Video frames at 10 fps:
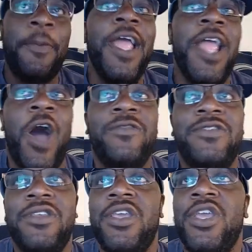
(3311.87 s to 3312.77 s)

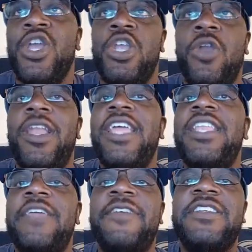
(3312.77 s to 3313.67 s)
playoffs, your
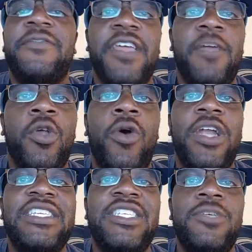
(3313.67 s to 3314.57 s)
elite defensive end
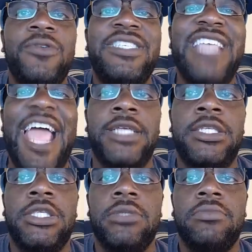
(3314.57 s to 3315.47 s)
recorded 0
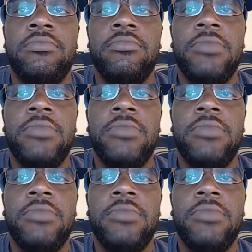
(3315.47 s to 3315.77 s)
sacks.